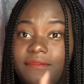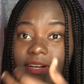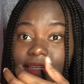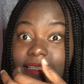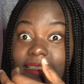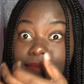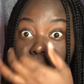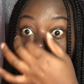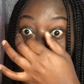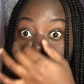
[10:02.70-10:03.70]
very
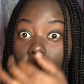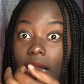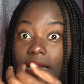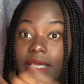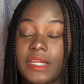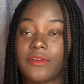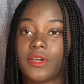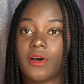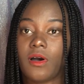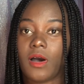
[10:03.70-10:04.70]
small
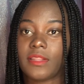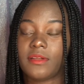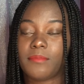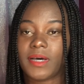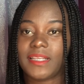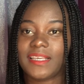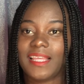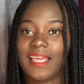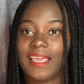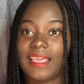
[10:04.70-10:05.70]
area on the body,
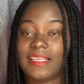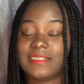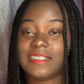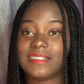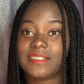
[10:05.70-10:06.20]
it is